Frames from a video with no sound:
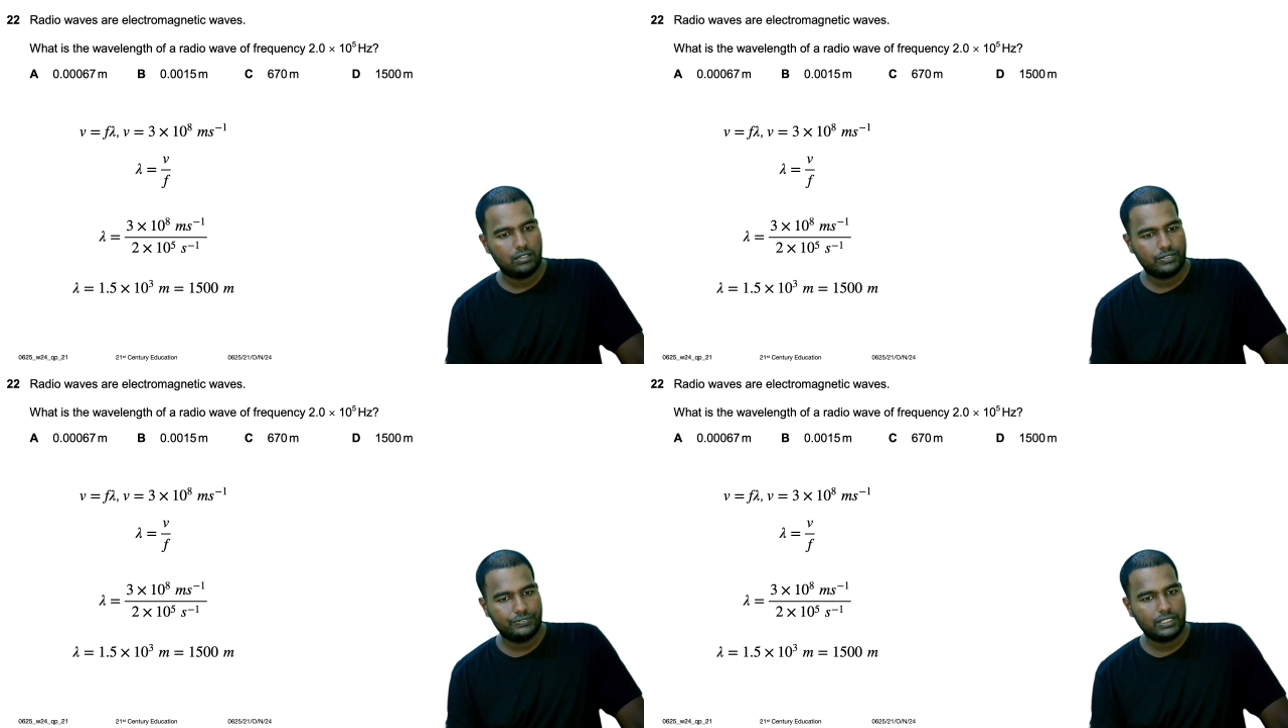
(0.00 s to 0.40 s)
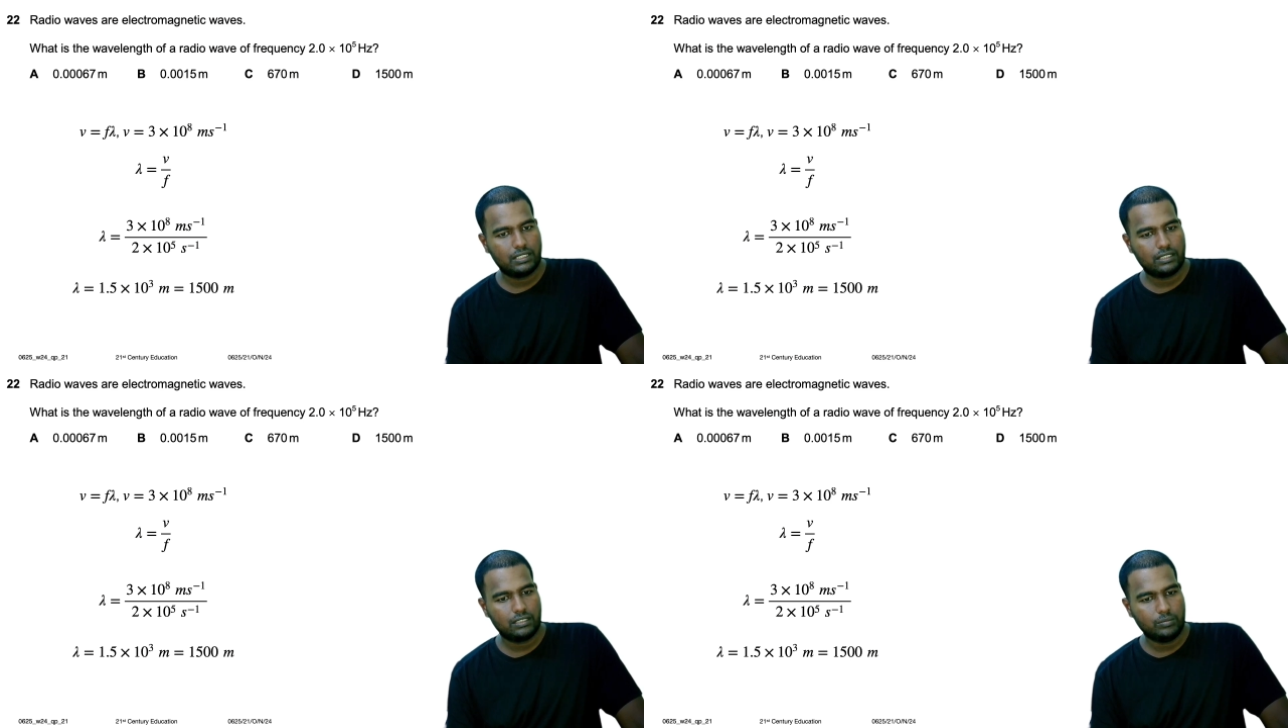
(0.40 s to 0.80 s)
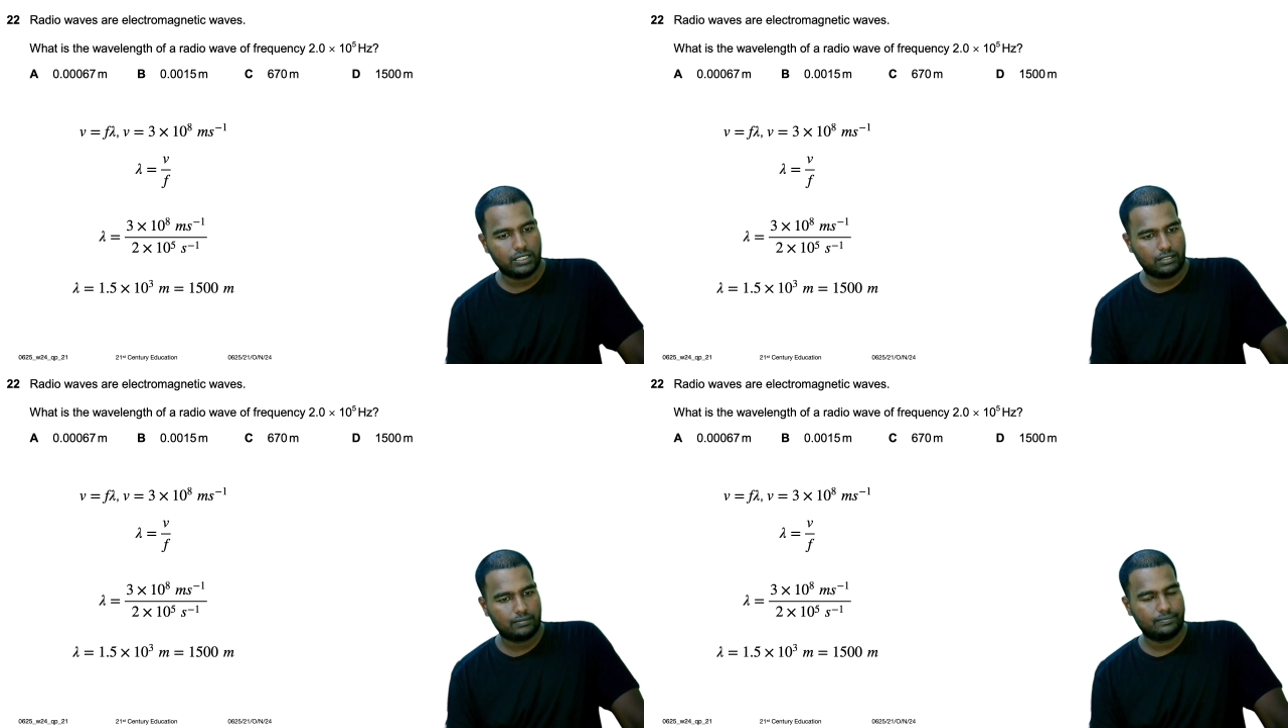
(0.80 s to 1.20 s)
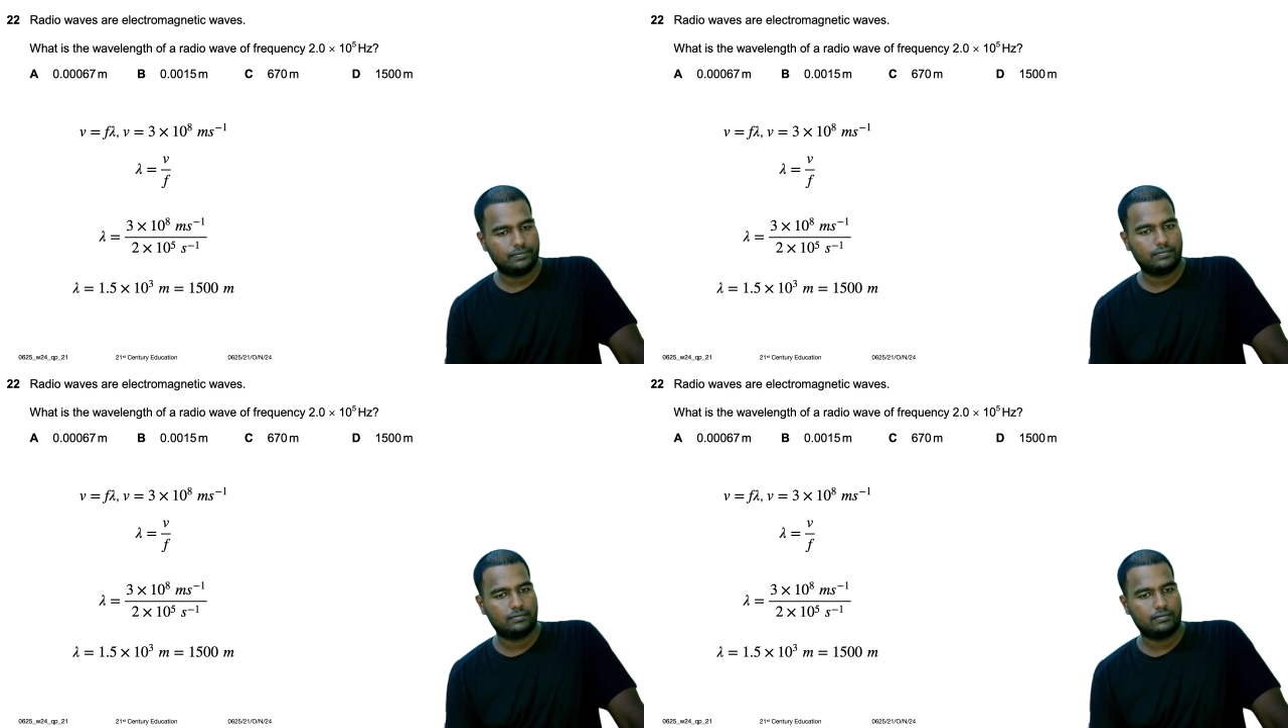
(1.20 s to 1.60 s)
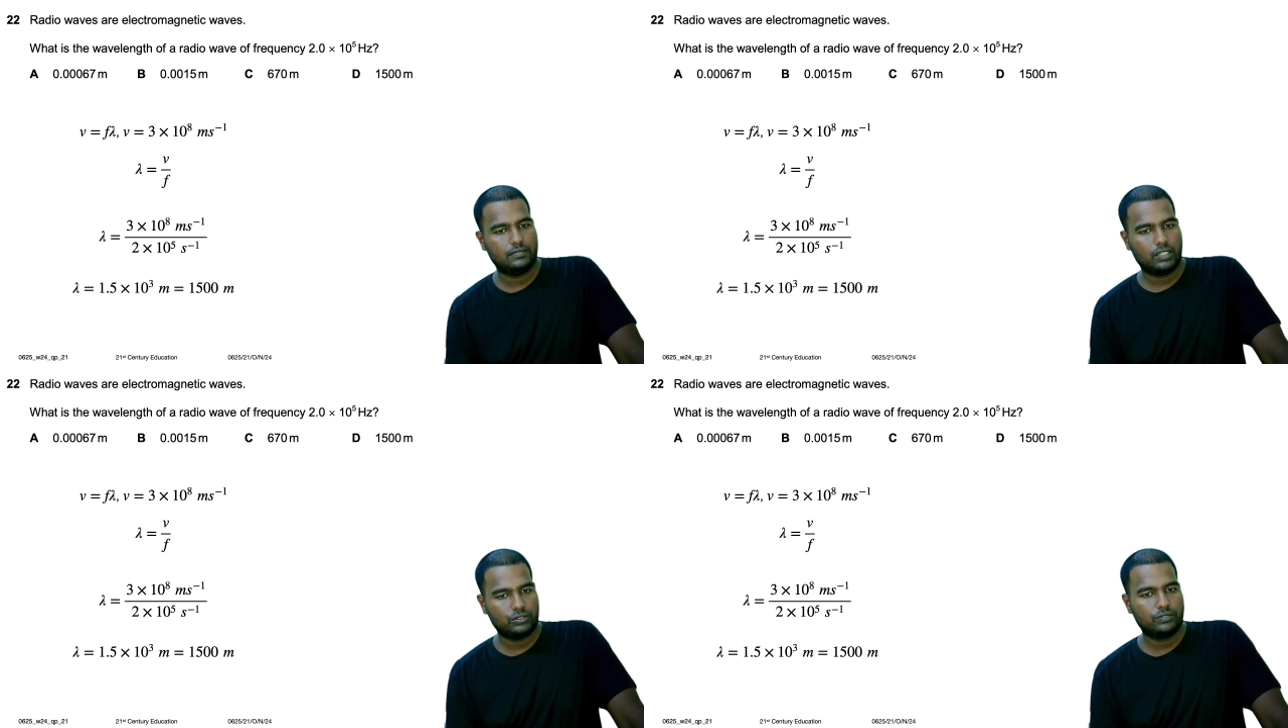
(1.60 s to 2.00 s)
1500 meter,
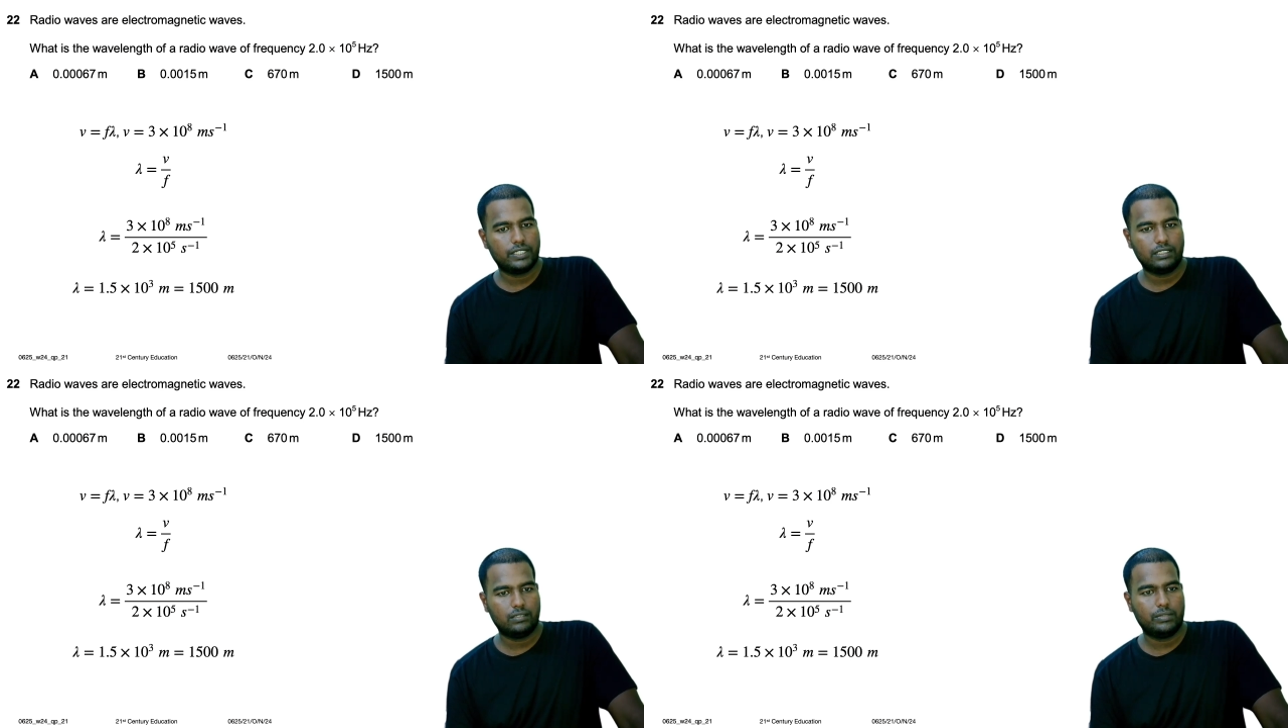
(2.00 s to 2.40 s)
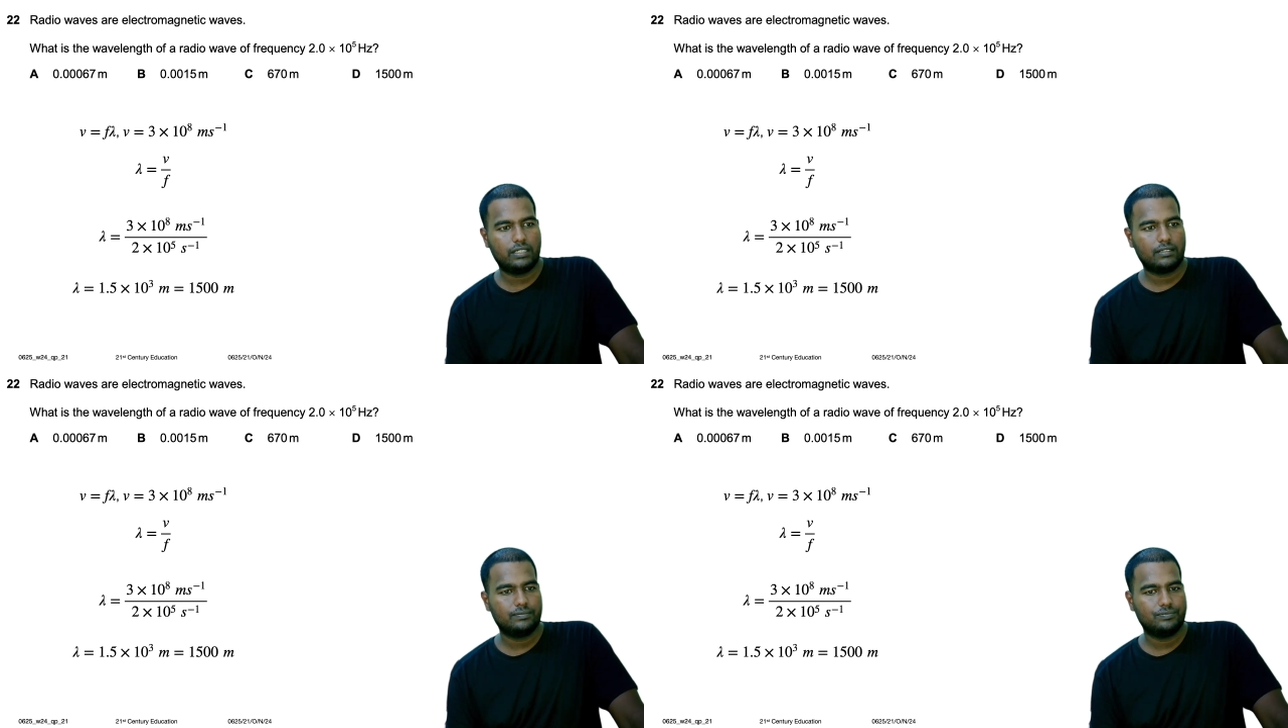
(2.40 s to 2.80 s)
1500 meter.